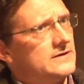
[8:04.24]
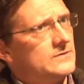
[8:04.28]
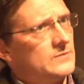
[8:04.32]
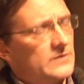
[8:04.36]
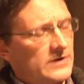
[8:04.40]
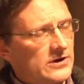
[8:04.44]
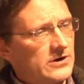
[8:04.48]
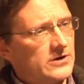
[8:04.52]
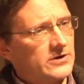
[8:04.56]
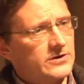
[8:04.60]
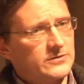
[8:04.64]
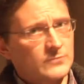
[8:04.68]

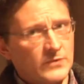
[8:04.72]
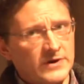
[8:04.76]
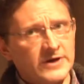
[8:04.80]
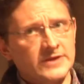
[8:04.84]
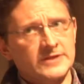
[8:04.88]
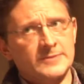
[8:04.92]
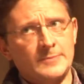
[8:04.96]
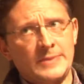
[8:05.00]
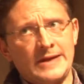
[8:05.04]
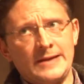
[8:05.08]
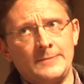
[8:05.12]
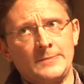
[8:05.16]
We're
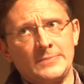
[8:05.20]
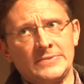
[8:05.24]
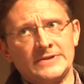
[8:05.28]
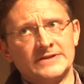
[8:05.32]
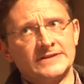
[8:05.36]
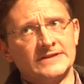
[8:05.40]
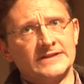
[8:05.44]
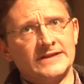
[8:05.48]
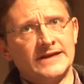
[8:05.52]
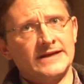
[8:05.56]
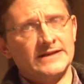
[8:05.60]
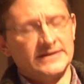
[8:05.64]
the people
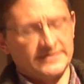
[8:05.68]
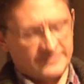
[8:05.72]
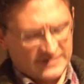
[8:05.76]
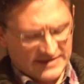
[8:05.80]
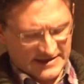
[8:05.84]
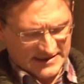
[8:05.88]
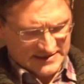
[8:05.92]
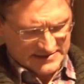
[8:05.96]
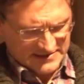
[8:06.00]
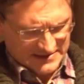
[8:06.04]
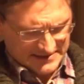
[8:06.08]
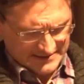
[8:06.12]
in lead of
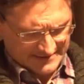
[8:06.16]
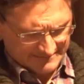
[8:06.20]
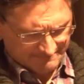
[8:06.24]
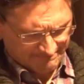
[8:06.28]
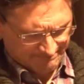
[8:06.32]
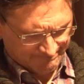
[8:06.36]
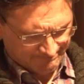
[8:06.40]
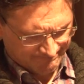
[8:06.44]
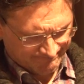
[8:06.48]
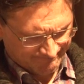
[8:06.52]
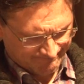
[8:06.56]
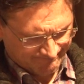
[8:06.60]
that.
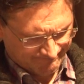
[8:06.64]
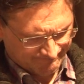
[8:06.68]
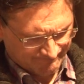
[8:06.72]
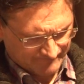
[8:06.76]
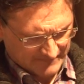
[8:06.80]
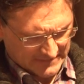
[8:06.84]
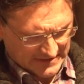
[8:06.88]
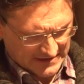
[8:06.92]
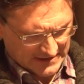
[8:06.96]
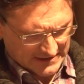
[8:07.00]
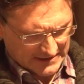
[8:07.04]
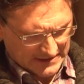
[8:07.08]

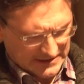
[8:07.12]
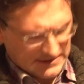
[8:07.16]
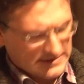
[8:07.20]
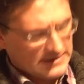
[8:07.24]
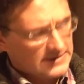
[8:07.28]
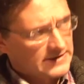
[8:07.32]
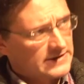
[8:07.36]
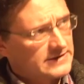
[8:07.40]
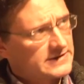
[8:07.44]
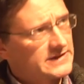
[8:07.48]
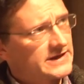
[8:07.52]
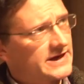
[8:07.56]

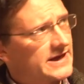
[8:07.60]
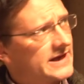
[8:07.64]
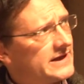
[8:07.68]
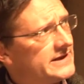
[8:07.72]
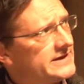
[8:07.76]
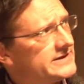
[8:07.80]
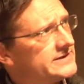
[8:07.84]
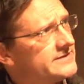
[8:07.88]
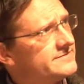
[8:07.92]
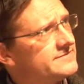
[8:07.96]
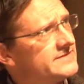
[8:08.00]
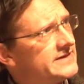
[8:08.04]
The
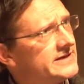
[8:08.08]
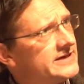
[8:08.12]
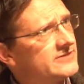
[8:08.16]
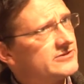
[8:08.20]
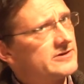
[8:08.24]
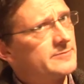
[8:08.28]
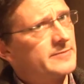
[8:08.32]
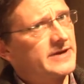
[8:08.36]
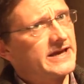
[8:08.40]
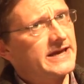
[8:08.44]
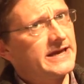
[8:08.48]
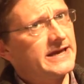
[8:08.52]
killing of
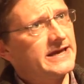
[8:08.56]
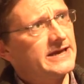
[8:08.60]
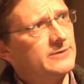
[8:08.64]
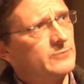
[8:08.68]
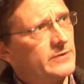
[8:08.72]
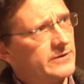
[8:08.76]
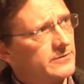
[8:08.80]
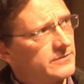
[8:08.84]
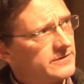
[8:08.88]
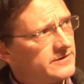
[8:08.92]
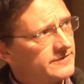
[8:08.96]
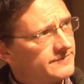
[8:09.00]
Lyra McKee,
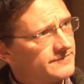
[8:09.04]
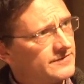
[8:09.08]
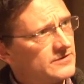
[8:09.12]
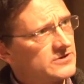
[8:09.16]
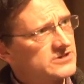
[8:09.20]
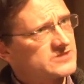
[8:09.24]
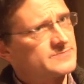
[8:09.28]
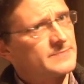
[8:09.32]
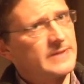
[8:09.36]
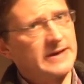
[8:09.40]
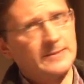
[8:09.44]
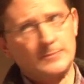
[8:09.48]
we were the
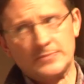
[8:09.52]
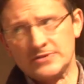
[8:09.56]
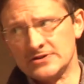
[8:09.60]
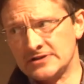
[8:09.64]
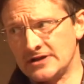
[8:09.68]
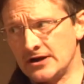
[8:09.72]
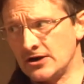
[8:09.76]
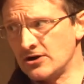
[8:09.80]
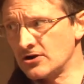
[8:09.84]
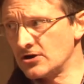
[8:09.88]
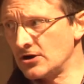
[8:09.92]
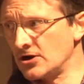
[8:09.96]
first people,
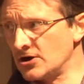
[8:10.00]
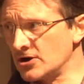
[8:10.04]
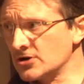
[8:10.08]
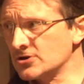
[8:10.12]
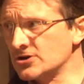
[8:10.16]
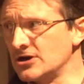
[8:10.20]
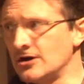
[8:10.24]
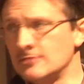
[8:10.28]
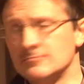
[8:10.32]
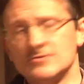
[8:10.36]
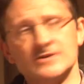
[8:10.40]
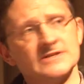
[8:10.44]
our
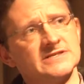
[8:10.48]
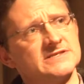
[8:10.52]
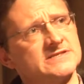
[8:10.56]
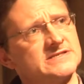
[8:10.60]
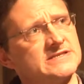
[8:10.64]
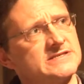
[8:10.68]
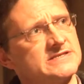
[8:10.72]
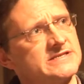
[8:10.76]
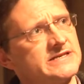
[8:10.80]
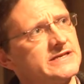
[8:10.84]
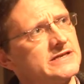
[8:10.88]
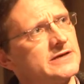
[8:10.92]
comrades,
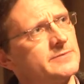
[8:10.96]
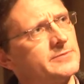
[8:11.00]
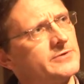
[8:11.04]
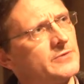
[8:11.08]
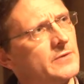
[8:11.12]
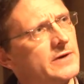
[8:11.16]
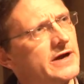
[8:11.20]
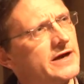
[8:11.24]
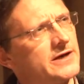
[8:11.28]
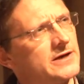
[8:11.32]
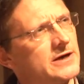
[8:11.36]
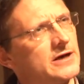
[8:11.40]
the
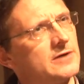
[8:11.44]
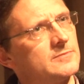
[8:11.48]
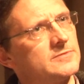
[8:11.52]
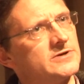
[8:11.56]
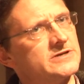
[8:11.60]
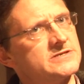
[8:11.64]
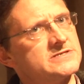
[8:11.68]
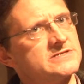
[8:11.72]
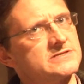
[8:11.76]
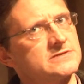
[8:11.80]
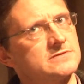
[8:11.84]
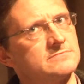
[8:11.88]
CWI
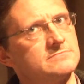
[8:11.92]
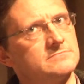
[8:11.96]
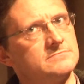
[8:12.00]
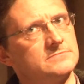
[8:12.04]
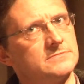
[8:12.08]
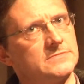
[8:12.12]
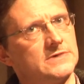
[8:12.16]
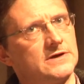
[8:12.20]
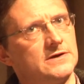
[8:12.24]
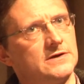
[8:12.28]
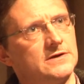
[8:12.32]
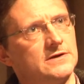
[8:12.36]
comrades.
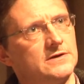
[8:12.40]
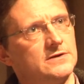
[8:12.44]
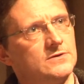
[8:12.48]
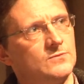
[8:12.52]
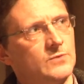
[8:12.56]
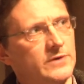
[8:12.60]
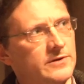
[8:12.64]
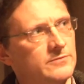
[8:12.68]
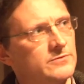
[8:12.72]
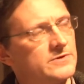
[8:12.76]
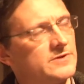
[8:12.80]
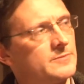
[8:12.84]

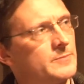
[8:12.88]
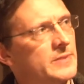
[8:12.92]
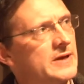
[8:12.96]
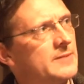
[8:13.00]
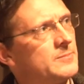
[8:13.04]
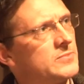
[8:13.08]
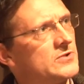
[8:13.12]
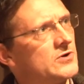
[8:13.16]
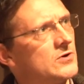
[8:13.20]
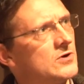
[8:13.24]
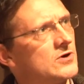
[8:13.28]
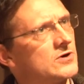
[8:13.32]
We were the
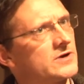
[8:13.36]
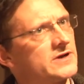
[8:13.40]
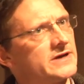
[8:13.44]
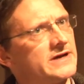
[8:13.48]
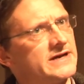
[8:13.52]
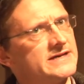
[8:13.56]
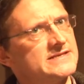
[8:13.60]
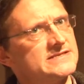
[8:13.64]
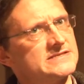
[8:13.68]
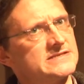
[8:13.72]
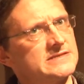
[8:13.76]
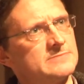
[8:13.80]
people who
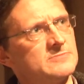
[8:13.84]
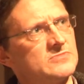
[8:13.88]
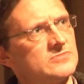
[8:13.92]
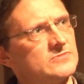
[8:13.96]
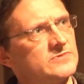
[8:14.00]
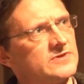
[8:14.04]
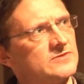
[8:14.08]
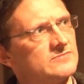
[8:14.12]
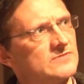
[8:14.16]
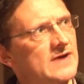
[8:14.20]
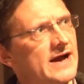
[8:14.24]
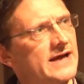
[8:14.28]
organized
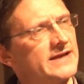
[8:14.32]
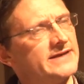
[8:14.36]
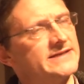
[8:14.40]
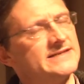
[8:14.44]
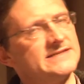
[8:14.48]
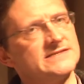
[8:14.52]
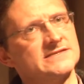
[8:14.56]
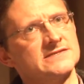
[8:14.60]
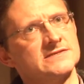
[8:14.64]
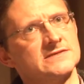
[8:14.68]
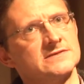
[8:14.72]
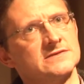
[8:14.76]
the
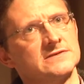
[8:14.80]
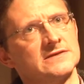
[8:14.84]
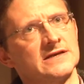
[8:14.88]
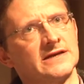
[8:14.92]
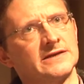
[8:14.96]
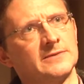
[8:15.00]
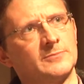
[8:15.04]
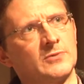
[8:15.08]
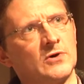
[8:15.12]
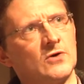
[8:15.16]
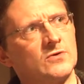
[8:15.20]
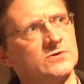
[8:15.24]
rallies
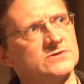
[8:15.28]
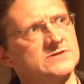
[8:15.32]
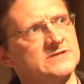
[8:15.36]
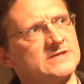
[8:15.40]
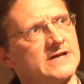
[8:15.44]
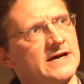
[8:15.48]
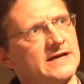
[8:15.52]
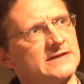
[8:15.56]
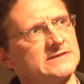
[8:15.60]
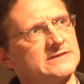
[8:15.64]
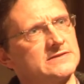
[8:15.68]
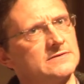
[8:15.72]
that opposed
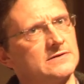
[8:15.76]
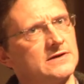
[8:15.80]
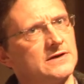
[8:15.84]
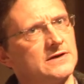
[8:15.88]
that.